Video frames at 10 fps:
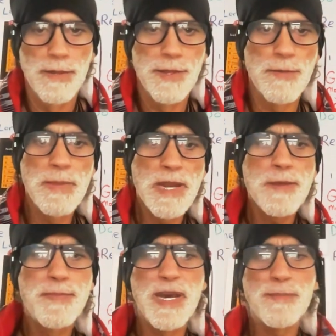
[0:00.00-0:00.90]
there are
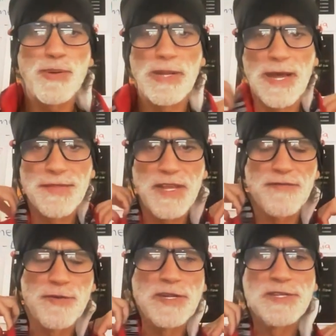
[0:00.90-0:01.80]
many people out there,
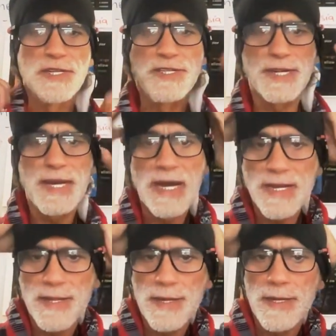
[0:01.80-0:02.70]
for instance, okay,
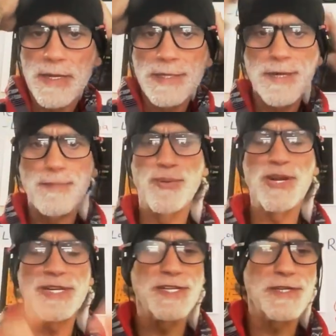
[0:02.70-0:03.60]
that are
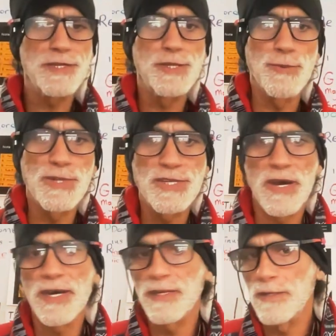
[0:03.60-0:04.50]
depressed,
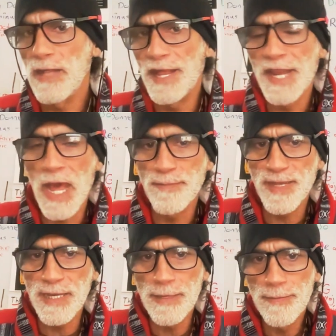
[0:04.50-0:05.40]
suicidal,
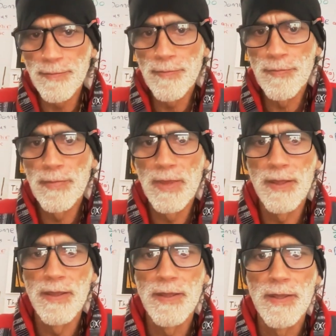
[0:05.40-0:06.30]
unhappy.
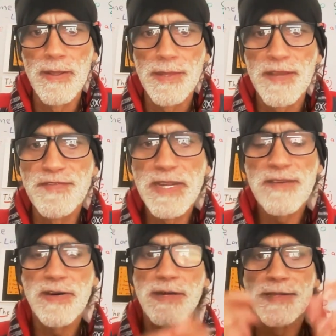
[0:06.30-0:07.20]
They've
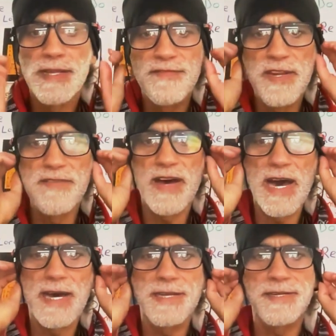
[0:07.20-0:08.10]
never
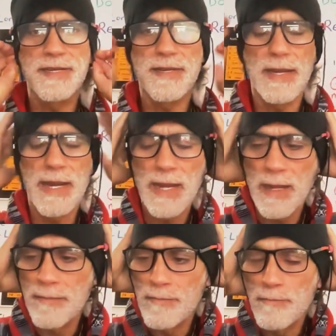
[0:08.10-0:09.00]
had
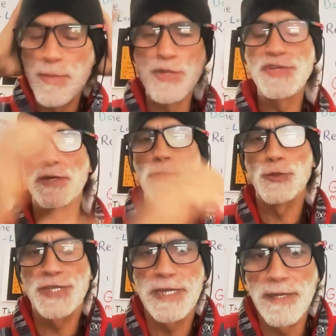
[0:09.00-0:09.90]
musical
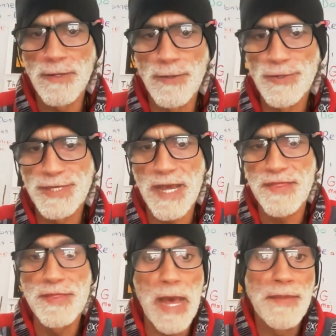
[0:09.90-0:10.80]
skills,
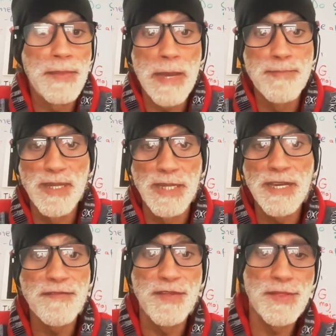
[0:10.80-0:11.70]
and they
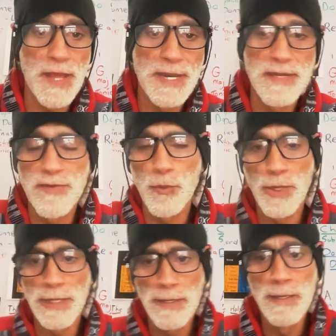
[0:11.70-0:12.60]
believe that they never
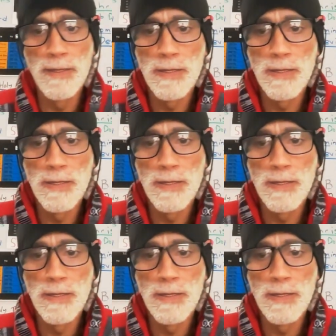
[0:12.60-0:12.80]
will.